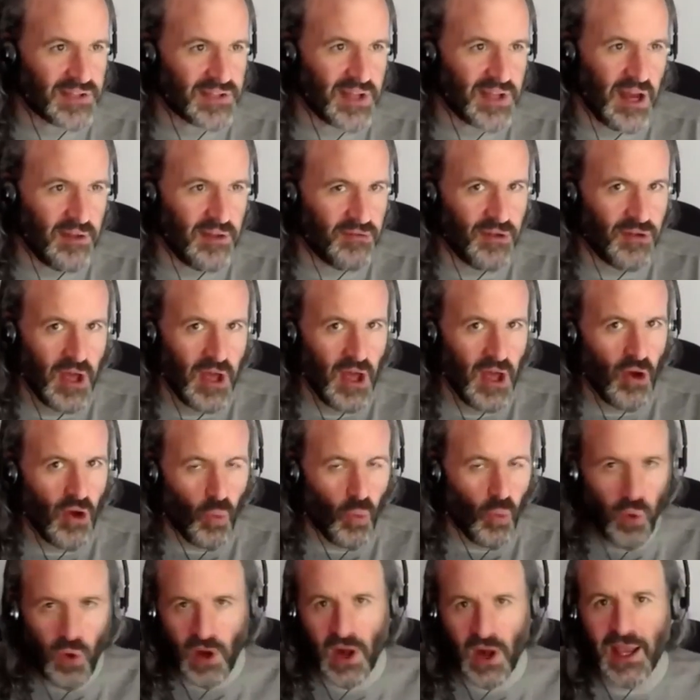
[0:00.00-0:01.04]
And if
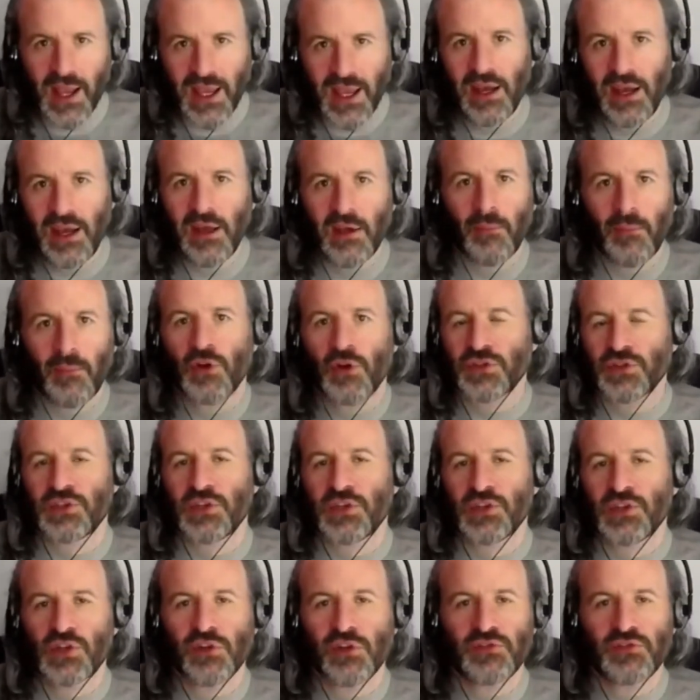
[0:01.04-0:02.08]
we're not getting emergency
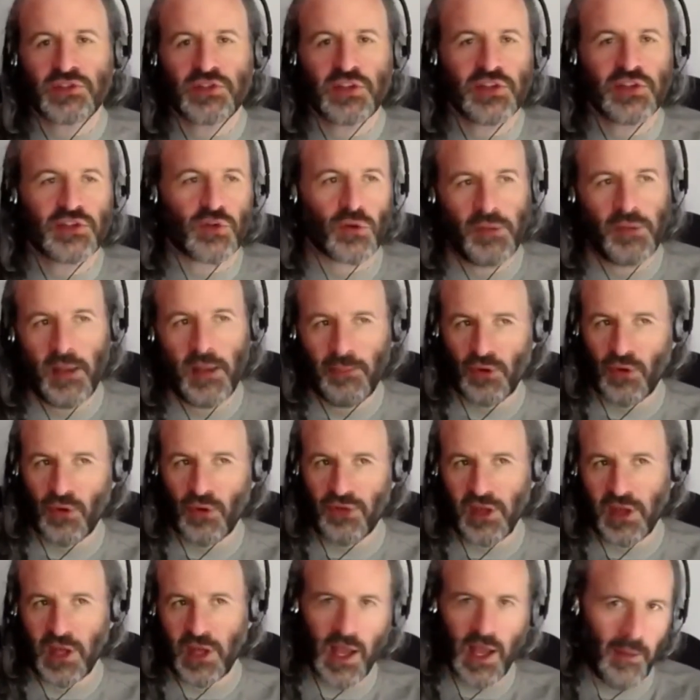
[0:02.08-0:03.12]
services, or people are
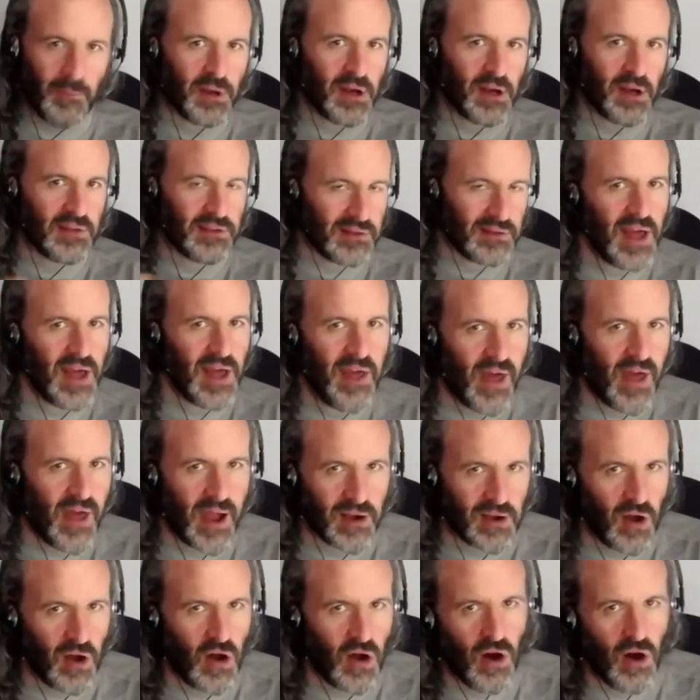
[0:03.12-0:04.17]
thinking, I'm going to delay that
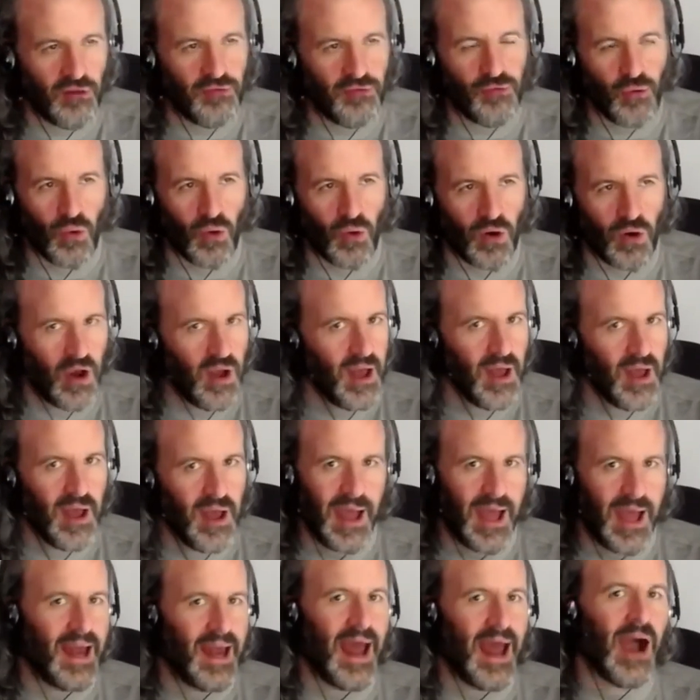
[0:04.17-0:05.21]
call for
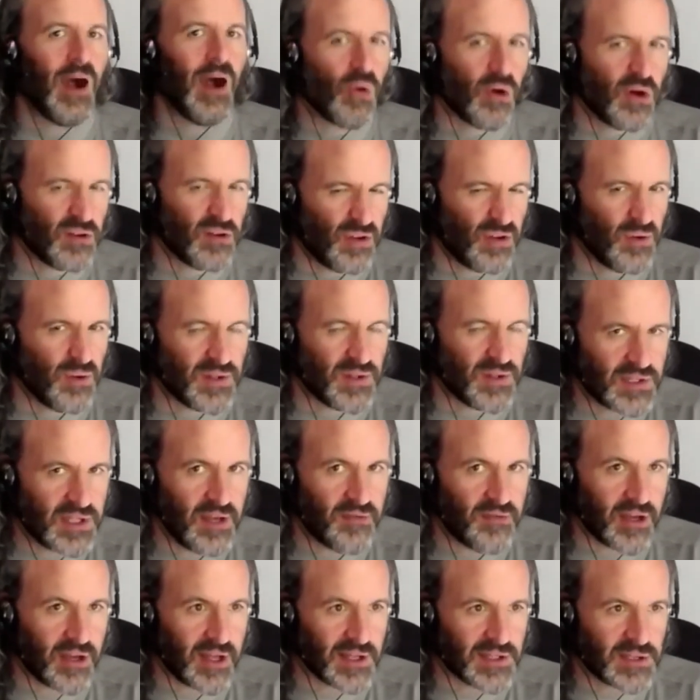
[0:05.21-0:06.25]
an hour or two and see if
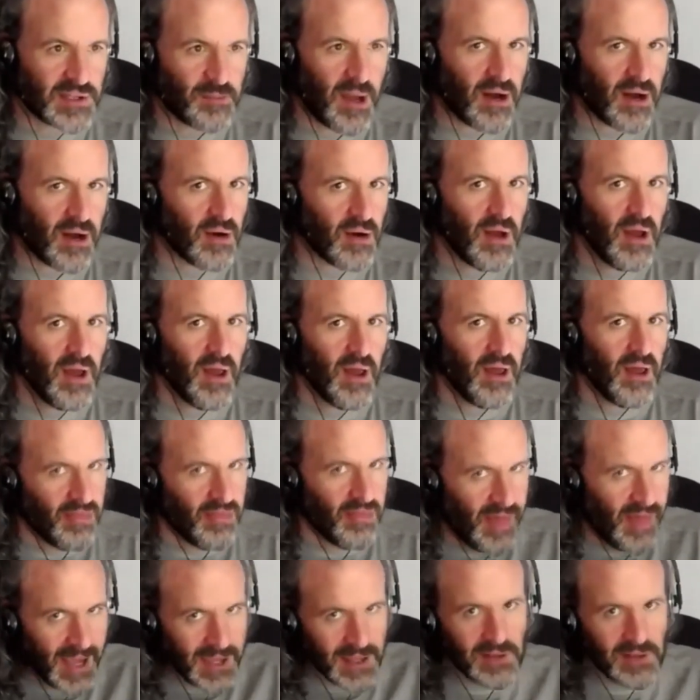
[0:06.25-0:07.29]
it gets better,
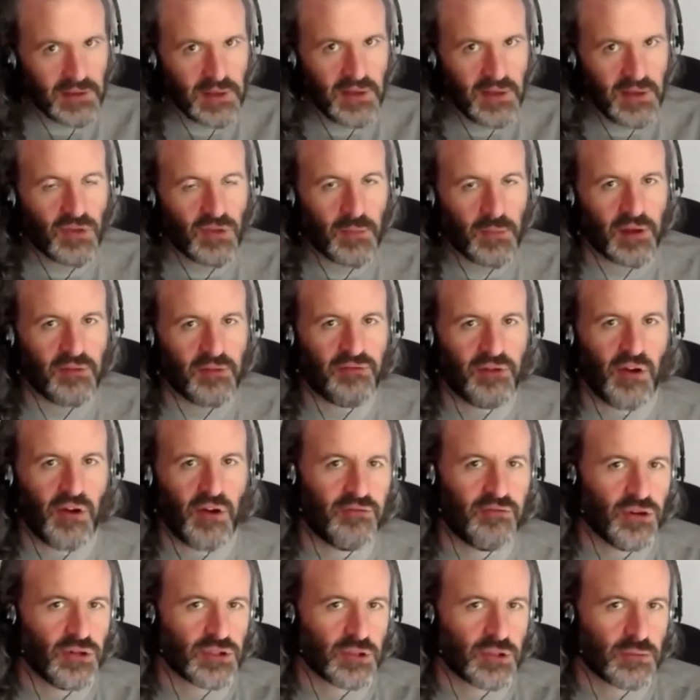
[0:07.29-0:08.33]
that can leave them in a very
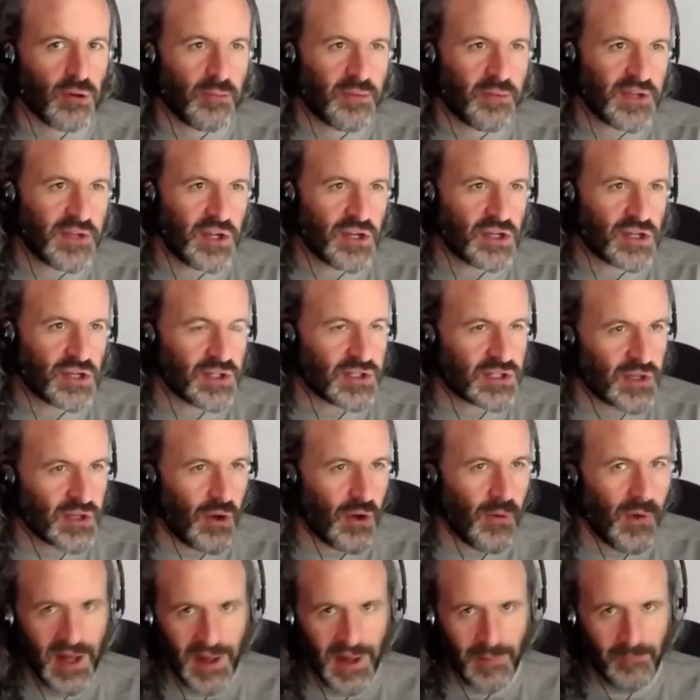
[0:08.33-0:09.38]
vulnerable position. So
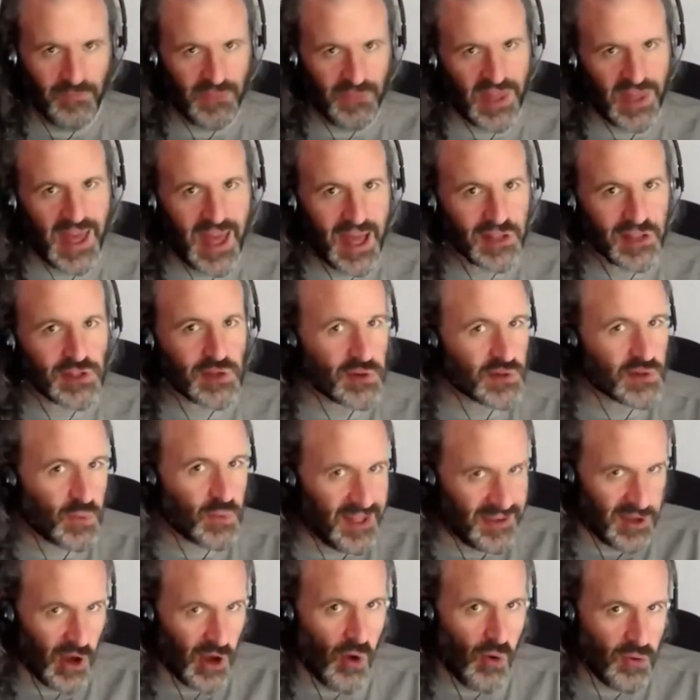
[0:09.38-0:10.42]
the answer is we
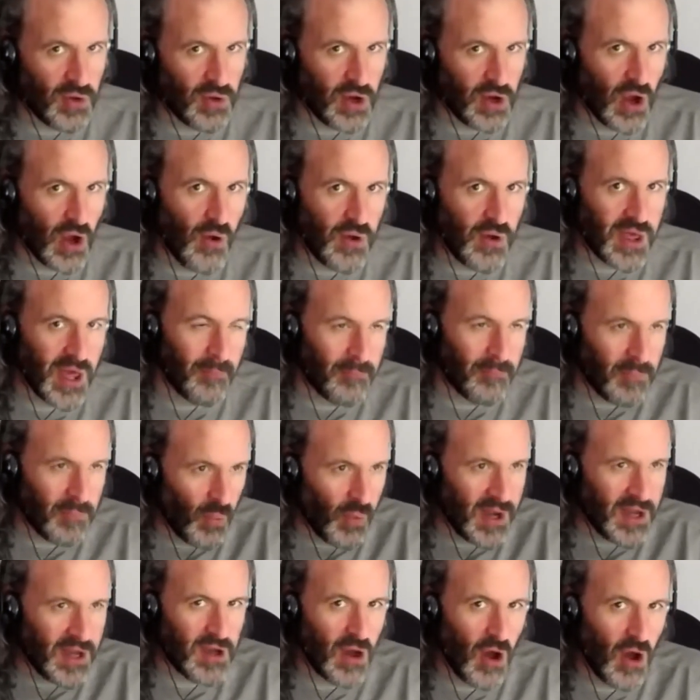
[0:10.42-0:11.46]
don't know yet, but we
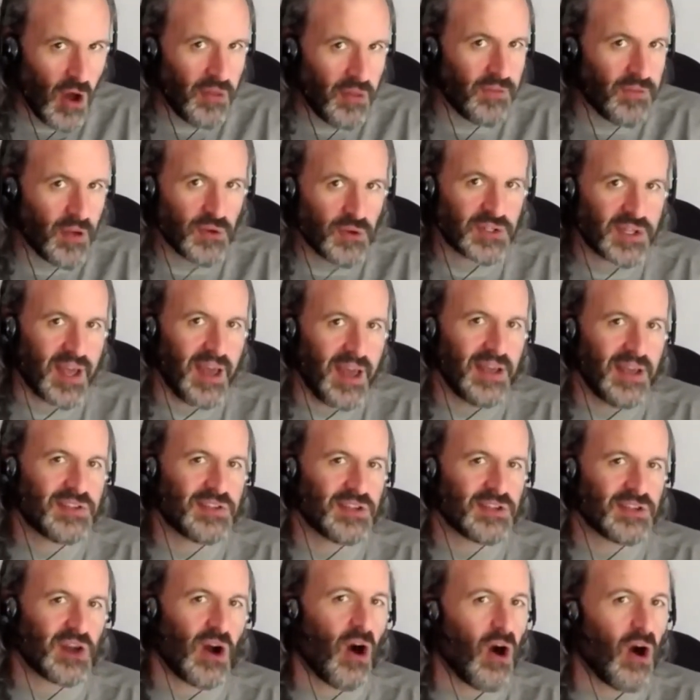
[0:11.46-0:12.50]
know that those cases
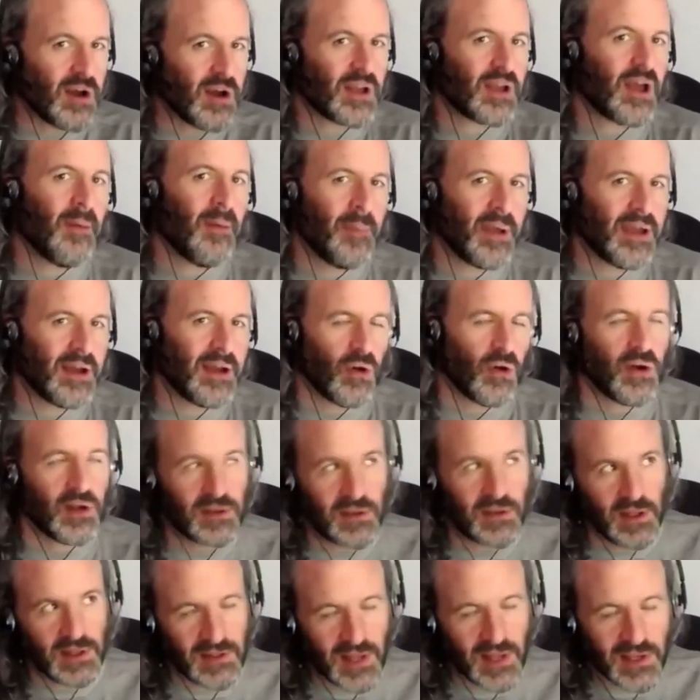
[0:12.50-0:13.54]
aren't coming in, or
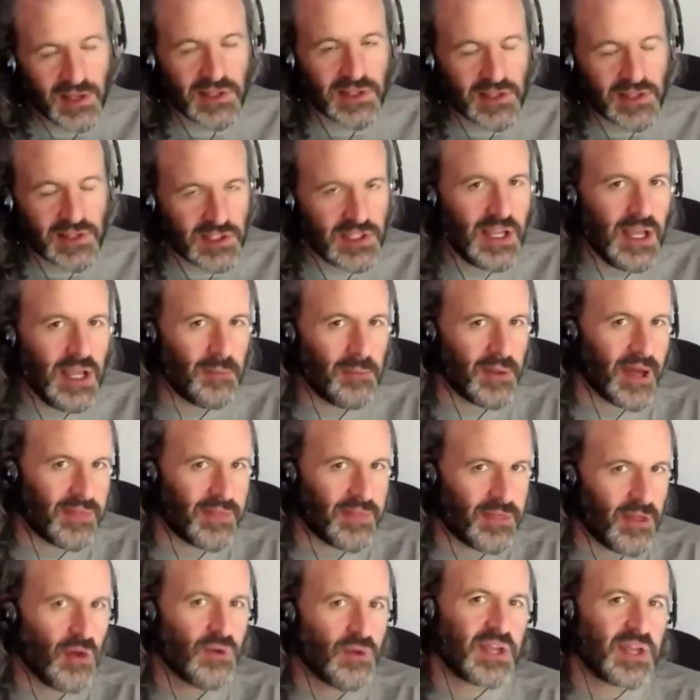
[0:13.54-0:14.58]
it doesn't seem like
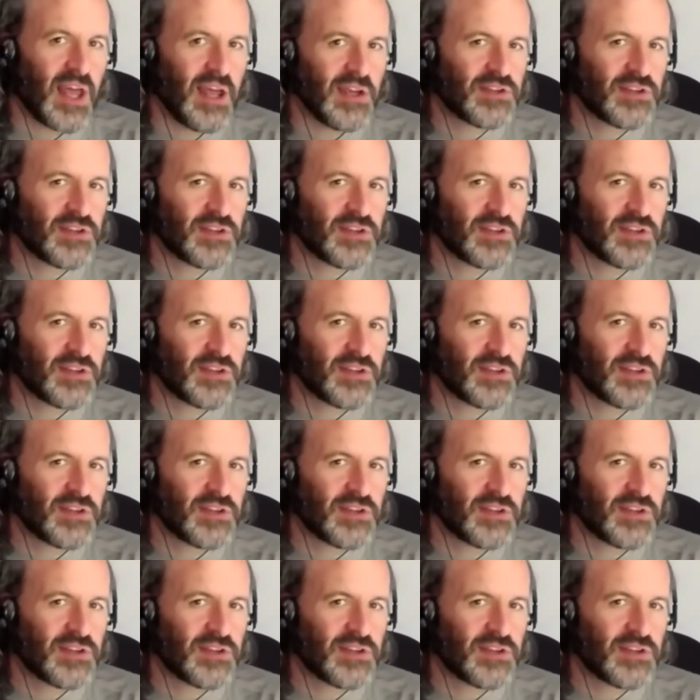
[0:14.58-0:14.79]
those cases are